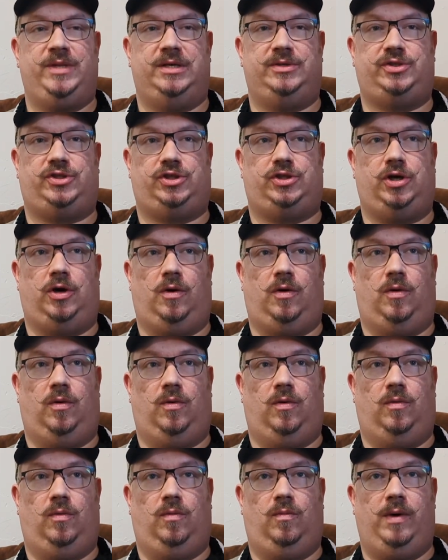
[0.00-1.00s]

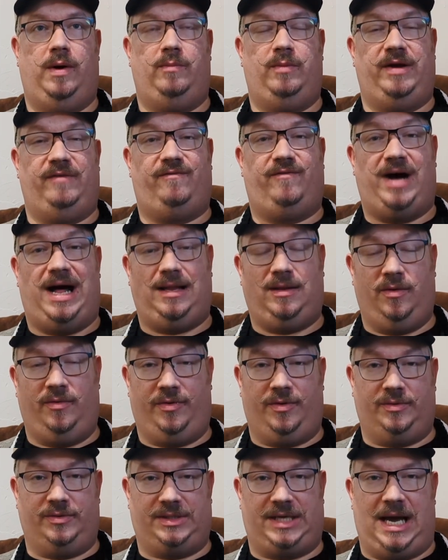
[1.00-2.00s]
So when we follow
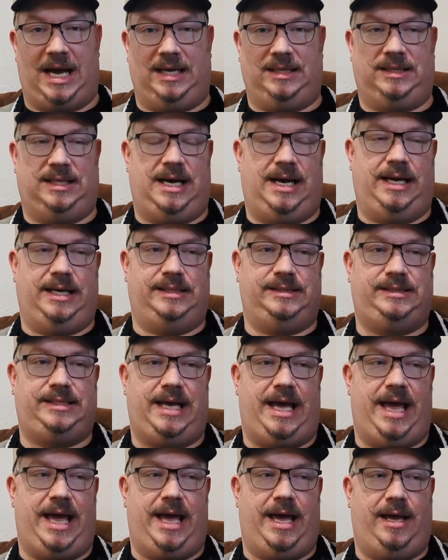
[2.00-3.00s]
those guidelines
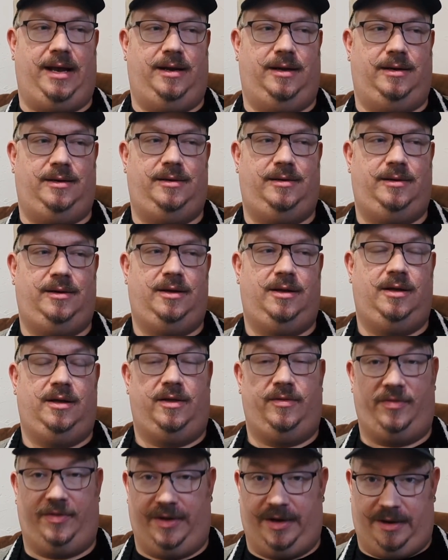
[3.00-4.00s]
and
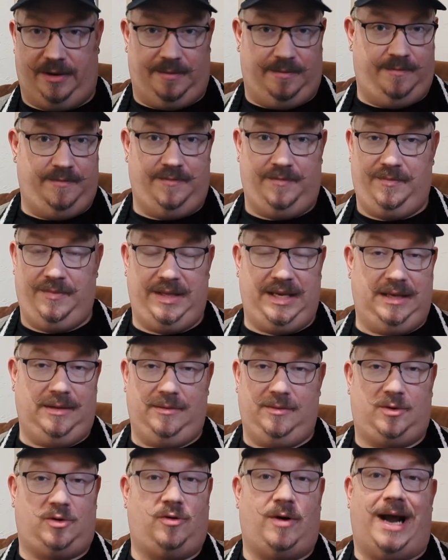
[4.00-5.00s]
the
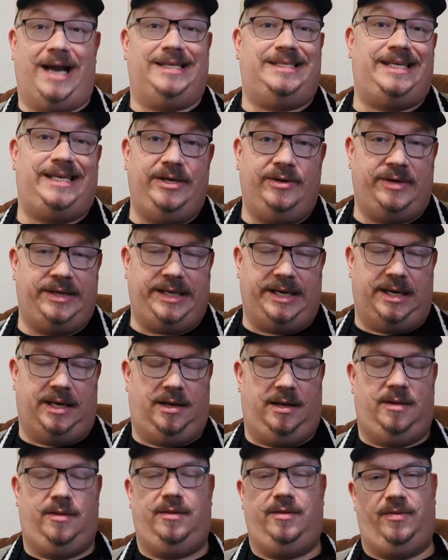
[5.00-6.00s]

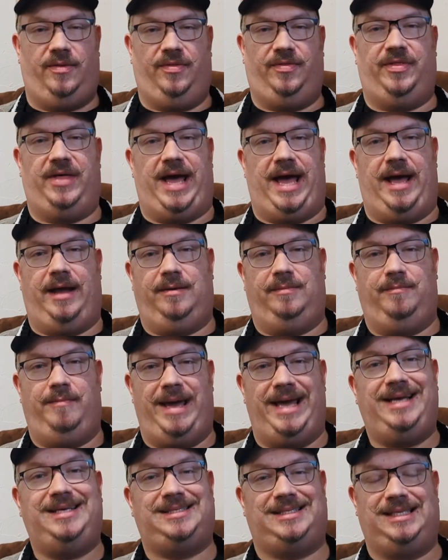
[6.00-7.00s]
criteria that
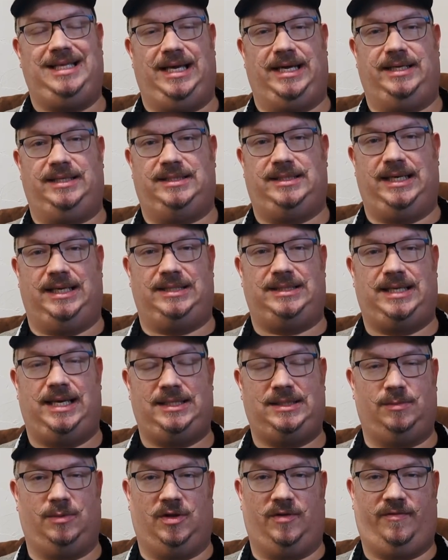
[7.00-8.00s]
makes things
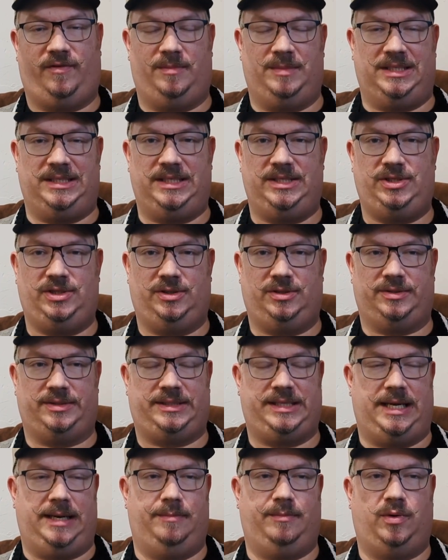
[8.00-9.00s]
accessible from a digital
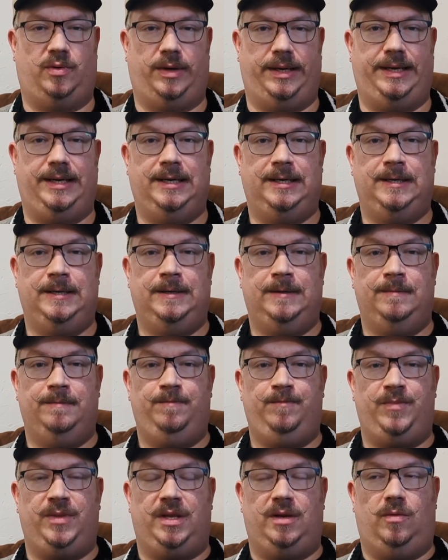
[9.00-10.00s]
standpoint,
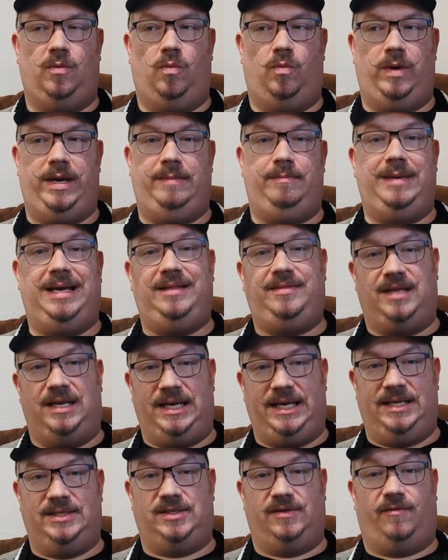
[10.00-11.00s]
we meet the
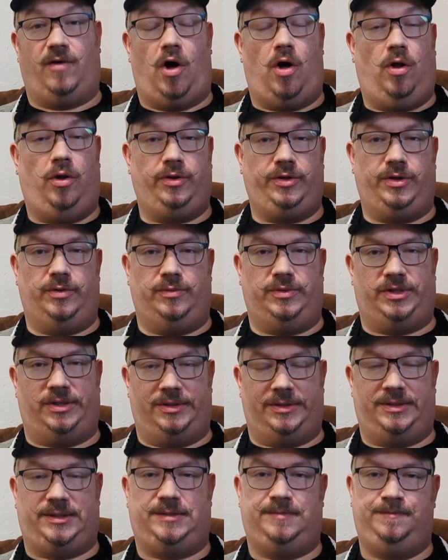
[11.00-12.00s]
needs of all
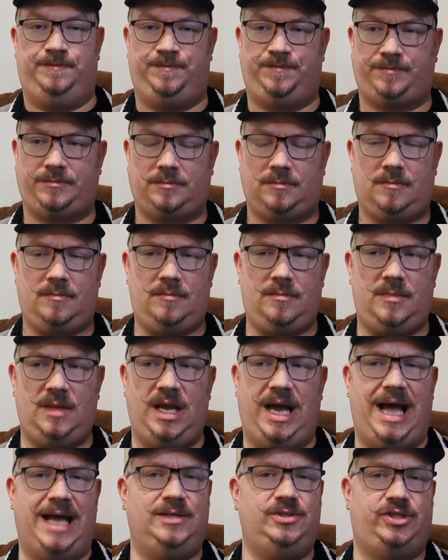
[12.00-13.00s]
users.
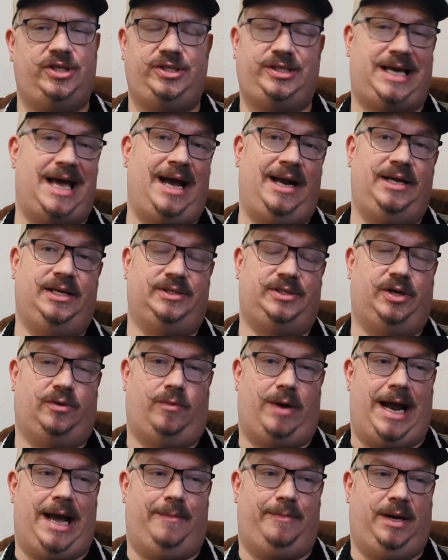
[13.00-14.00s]
And just kind of to
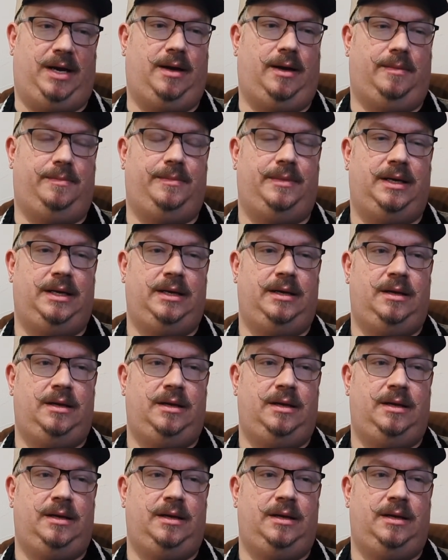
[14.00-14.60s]
wrap up,